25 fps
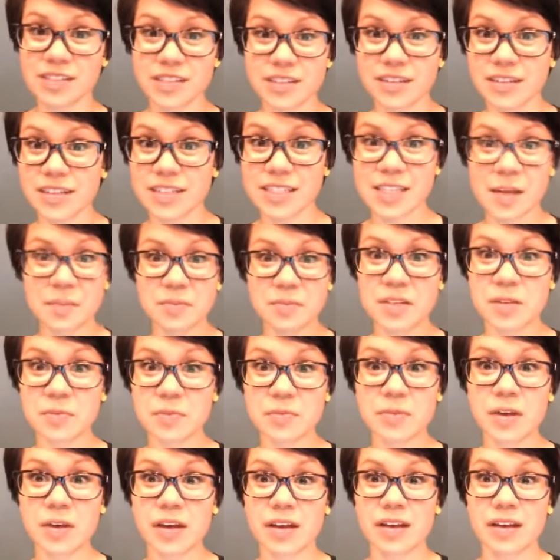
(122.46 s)
still
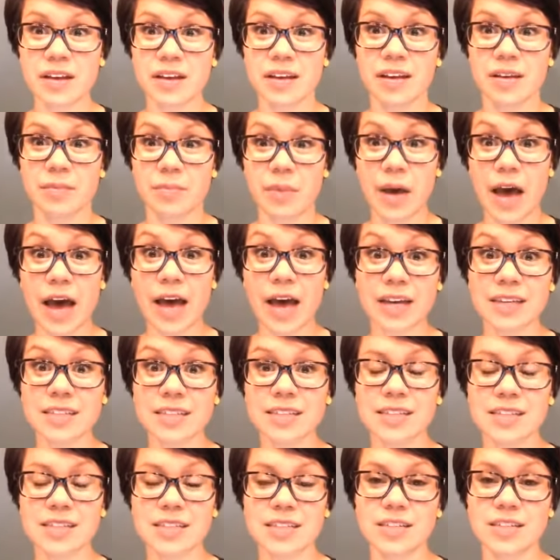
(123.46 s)
accepting
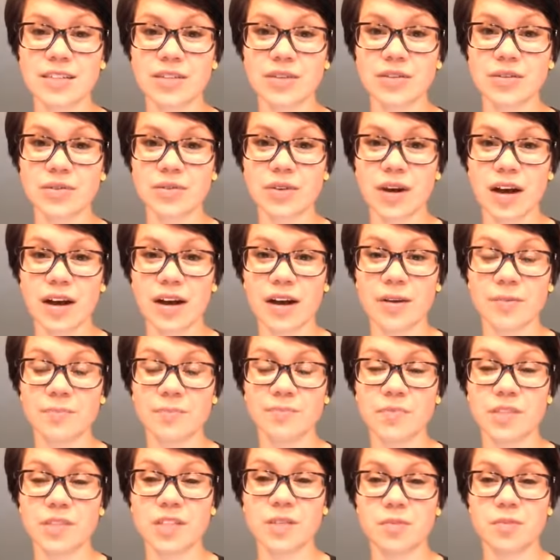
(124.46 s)
bags to
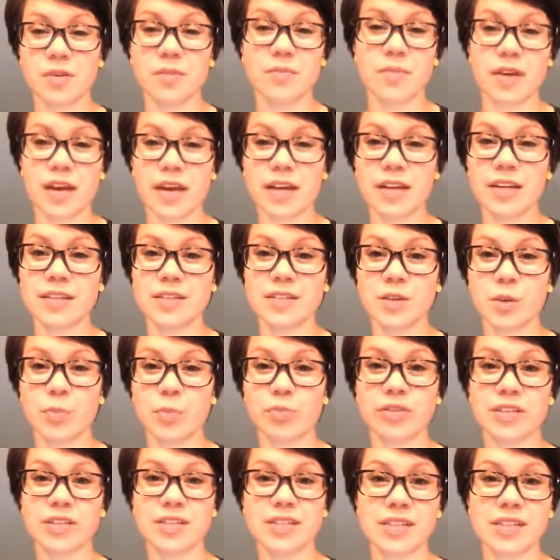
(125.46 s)
be made, and so
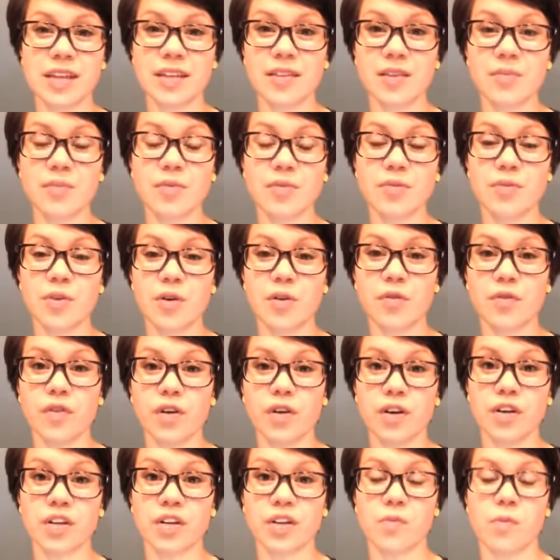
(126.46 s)
please send them
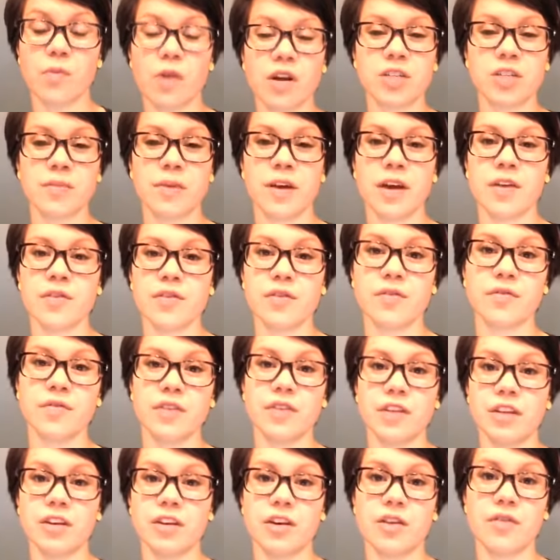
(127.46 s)
over. You can watch my other
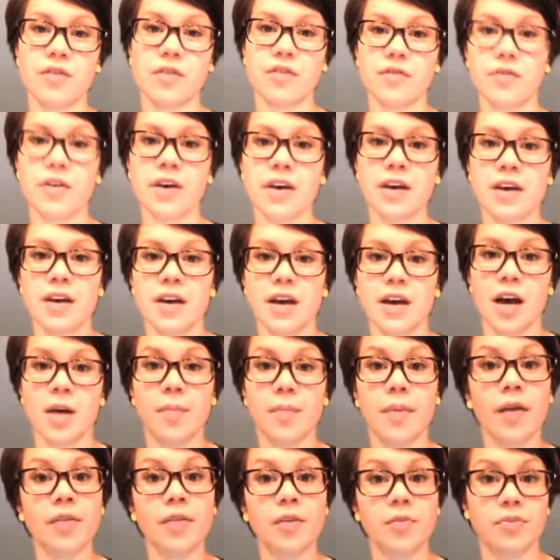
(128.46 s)
video
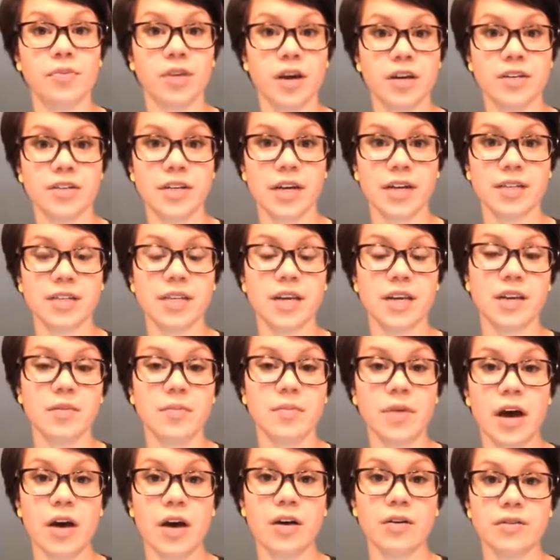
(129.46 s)
about the project and
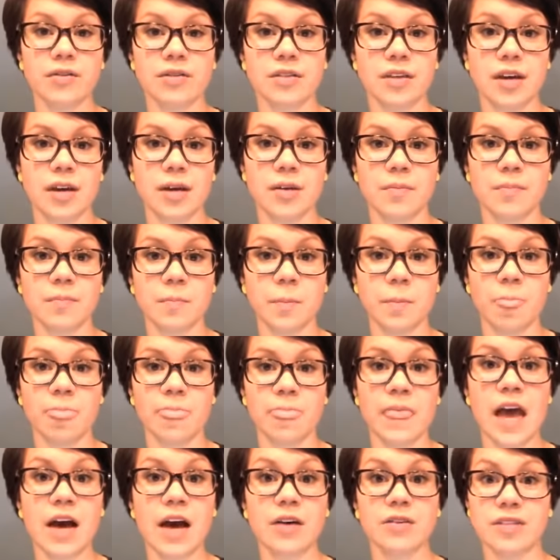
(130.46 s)
about
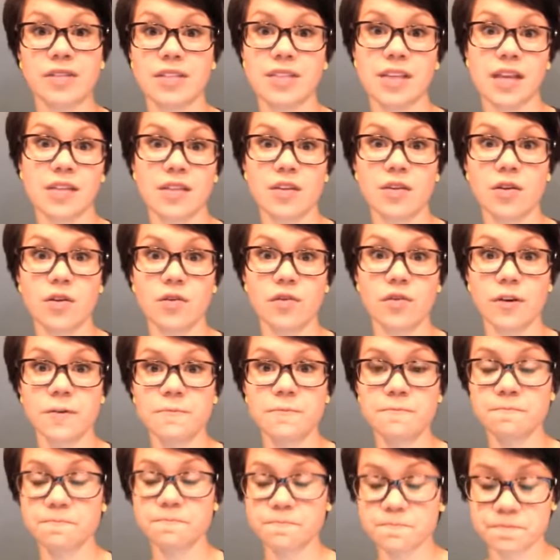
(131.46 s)
how to send that
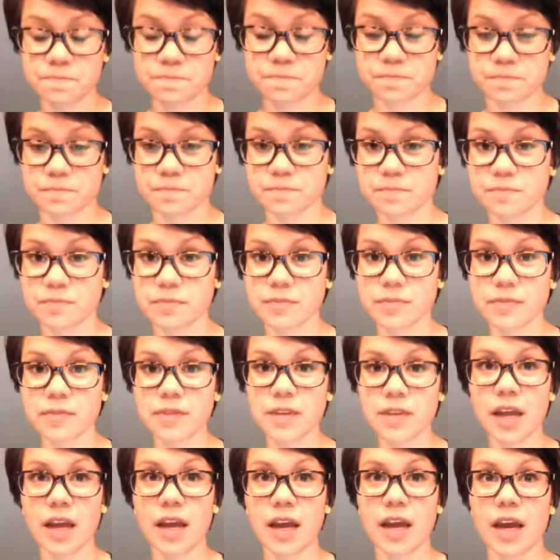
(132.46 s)
over.
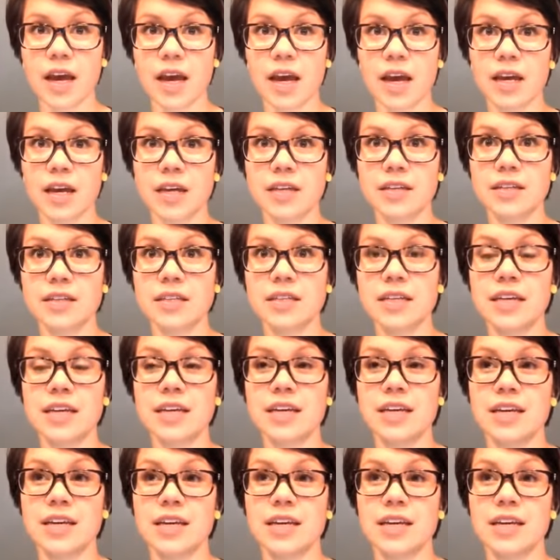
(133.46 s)
And